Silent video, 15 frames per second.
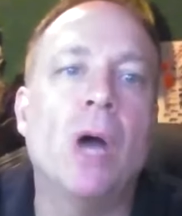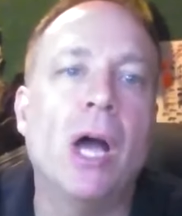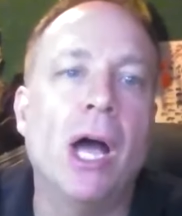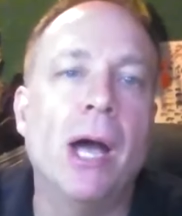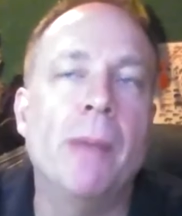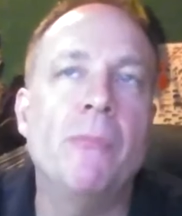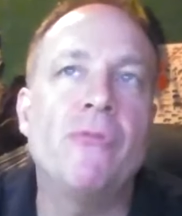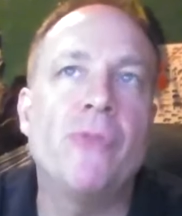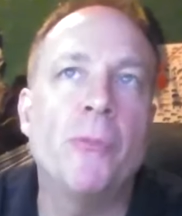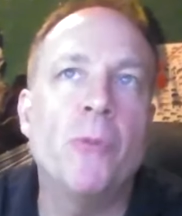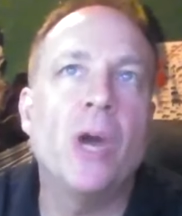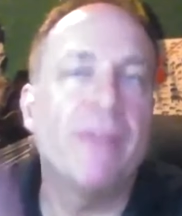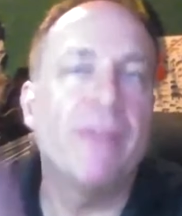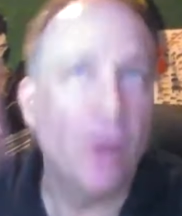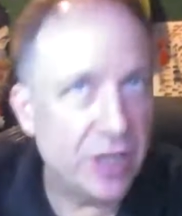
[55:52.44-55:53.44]
um, from
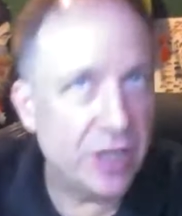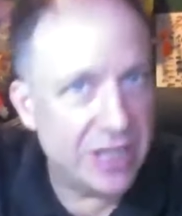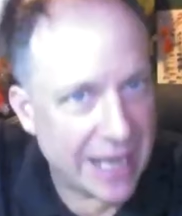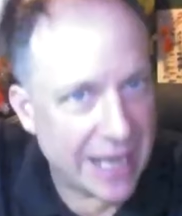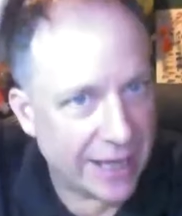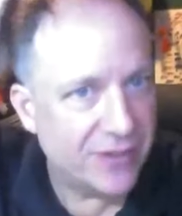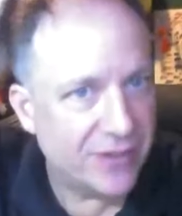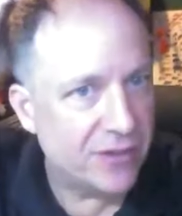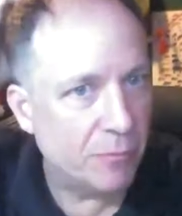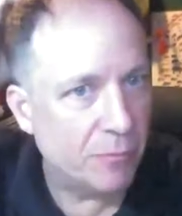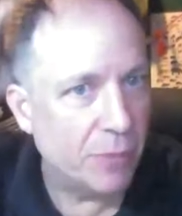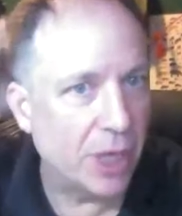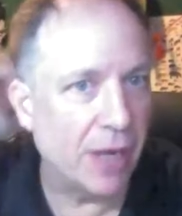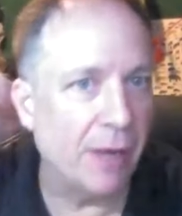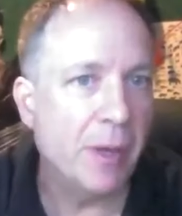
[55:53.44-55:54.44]
what I've heard, yes,
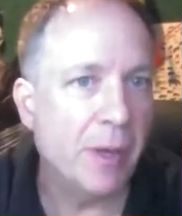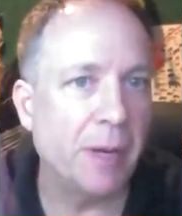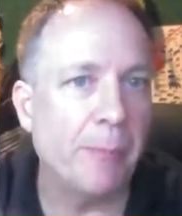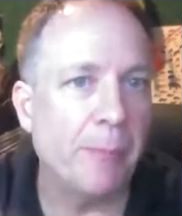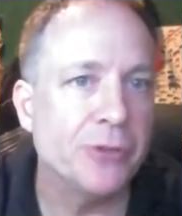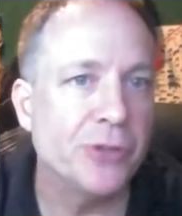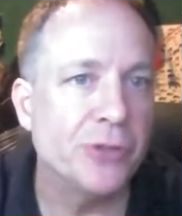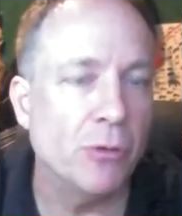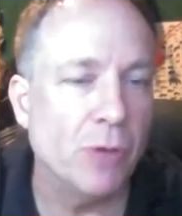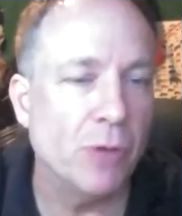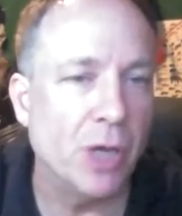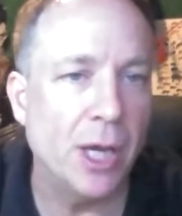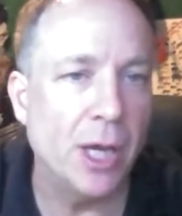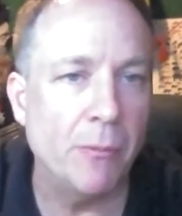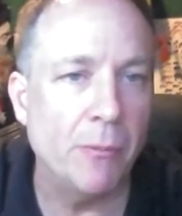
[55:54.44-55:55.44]
but but also
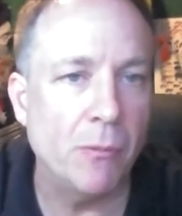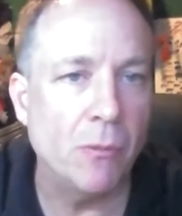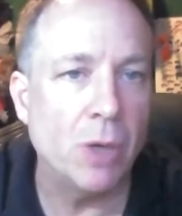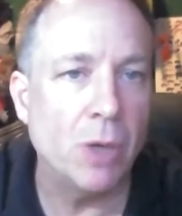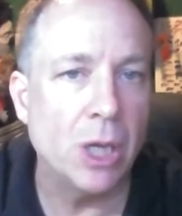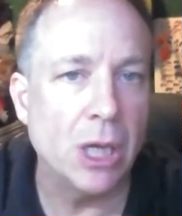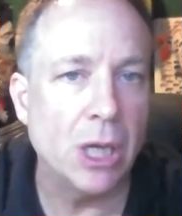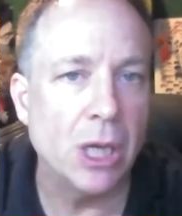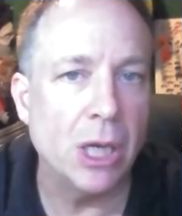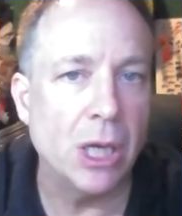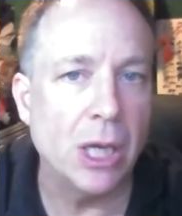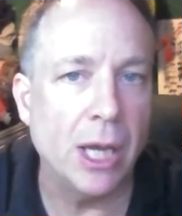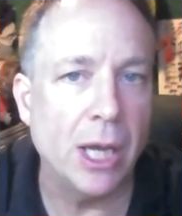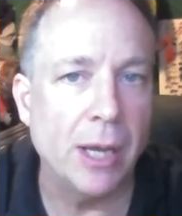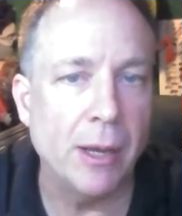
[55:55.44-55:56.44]
um,
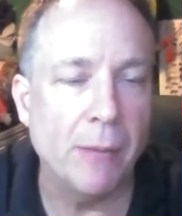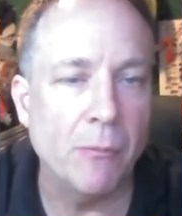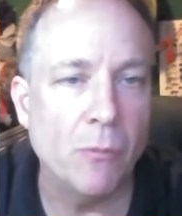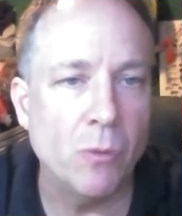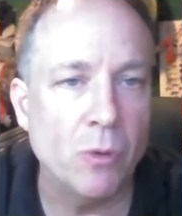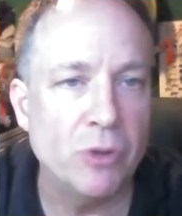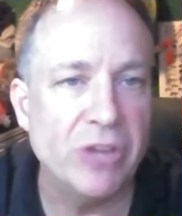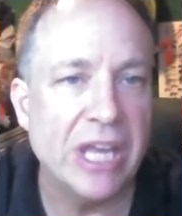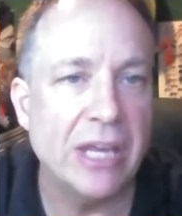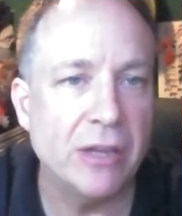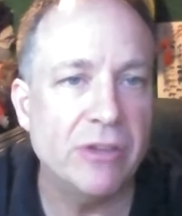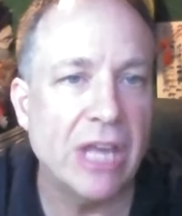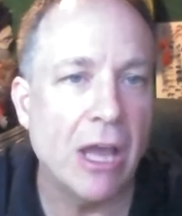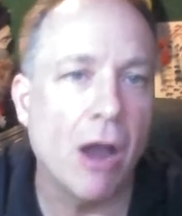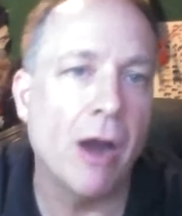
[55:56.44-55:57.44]
um they
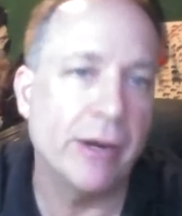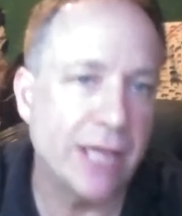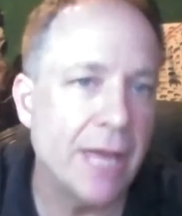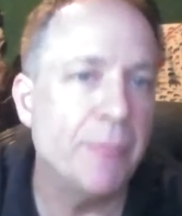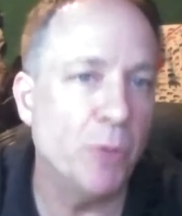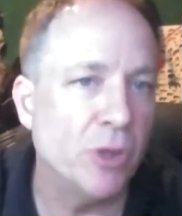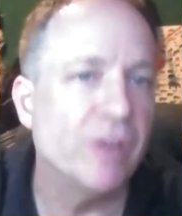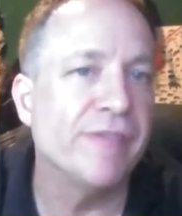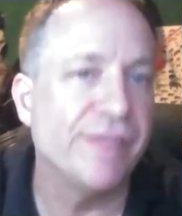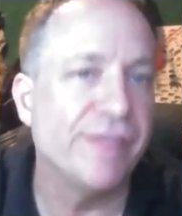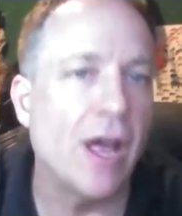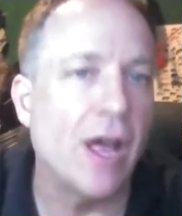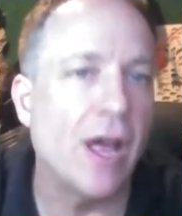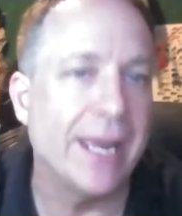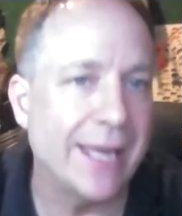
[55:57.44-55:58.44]
they are capable of
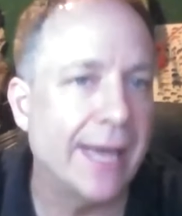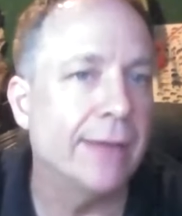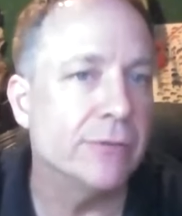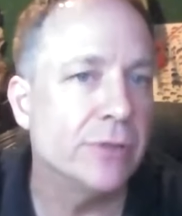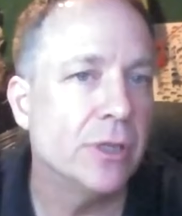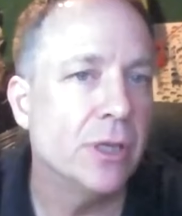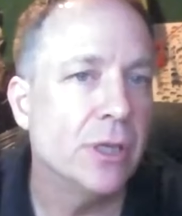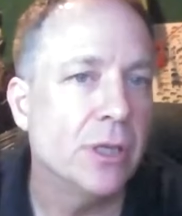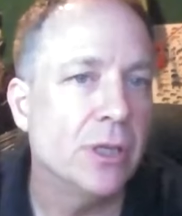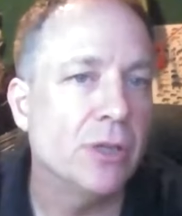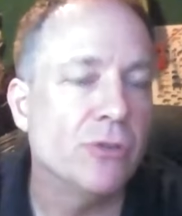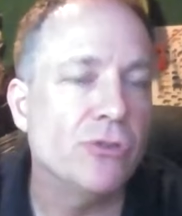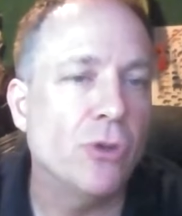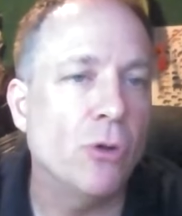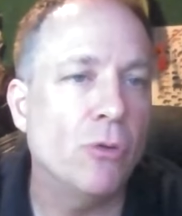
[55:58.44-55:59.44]
flying out.
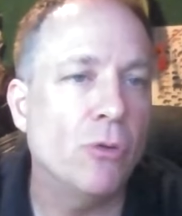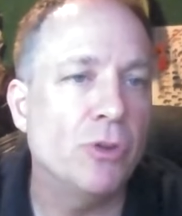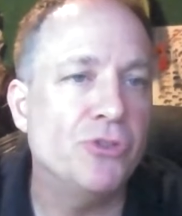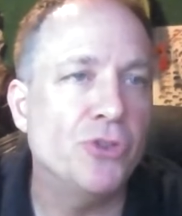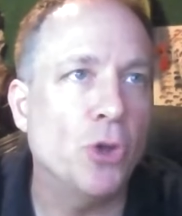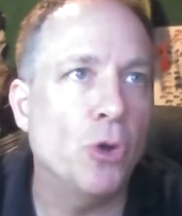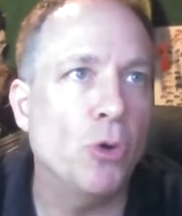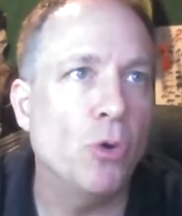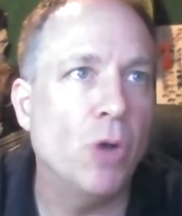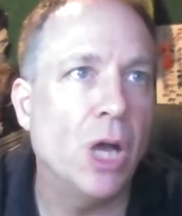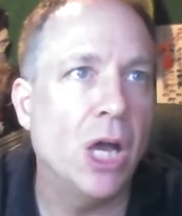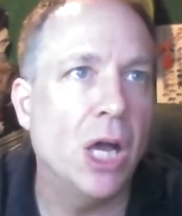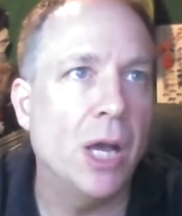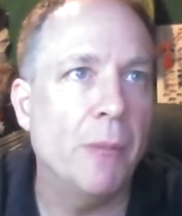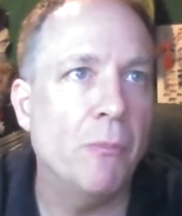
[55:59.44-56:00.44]
So, so
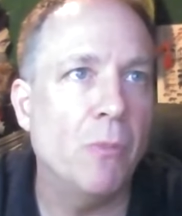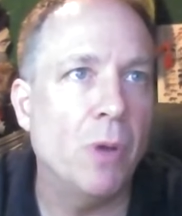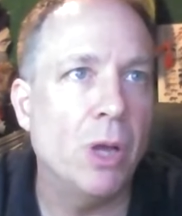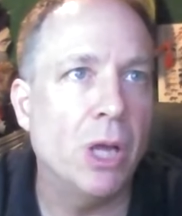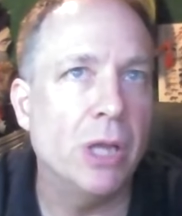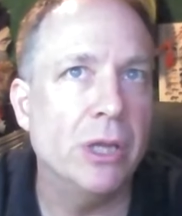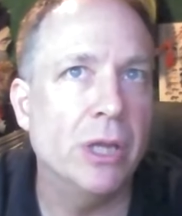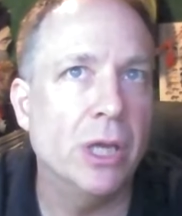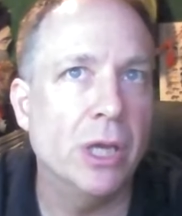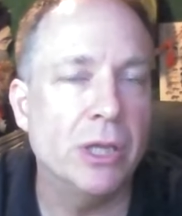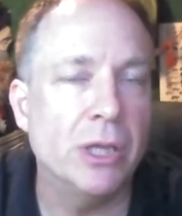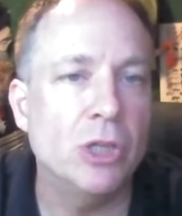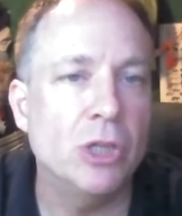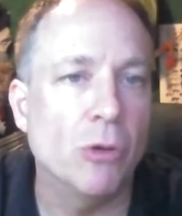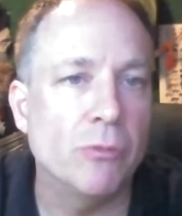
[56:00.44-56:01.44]
um, the,
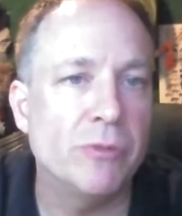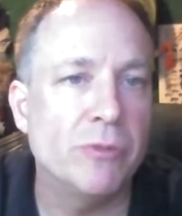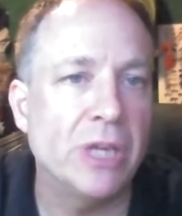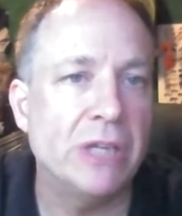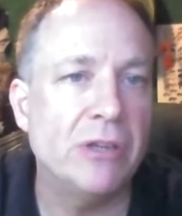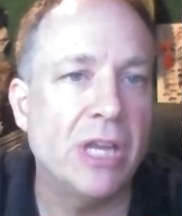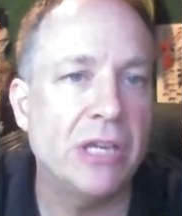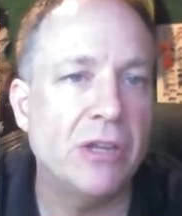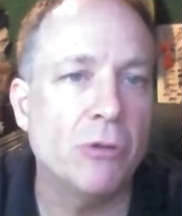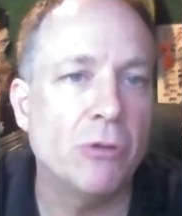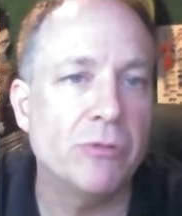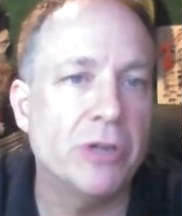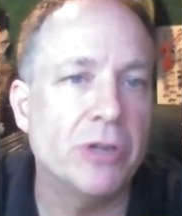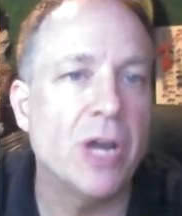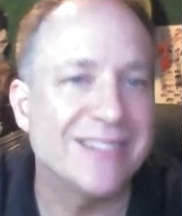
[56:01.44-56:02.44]
you know, they, they don't,
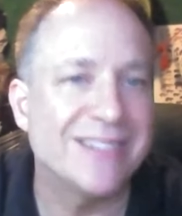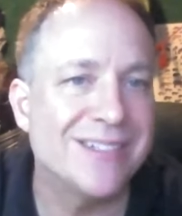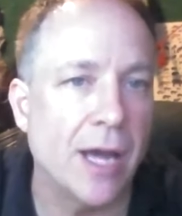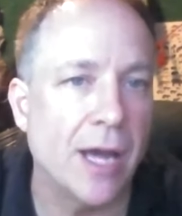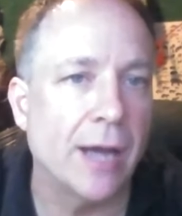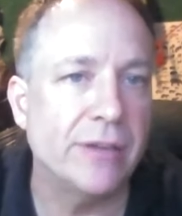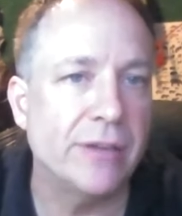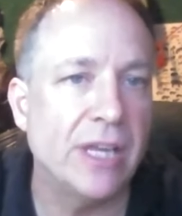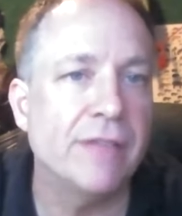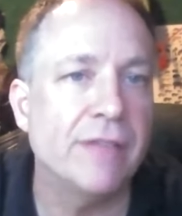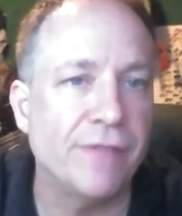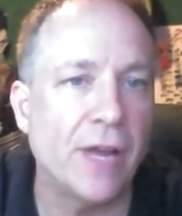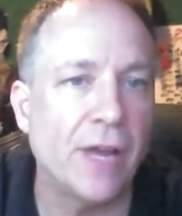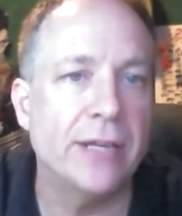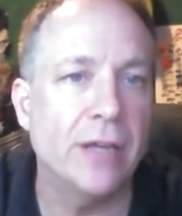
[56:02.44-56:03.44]
they're not stuck. They can
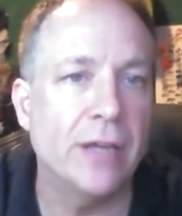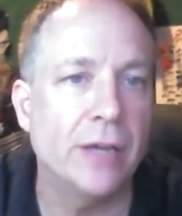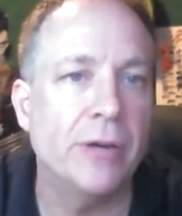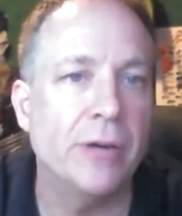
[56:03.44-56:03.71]
fly to other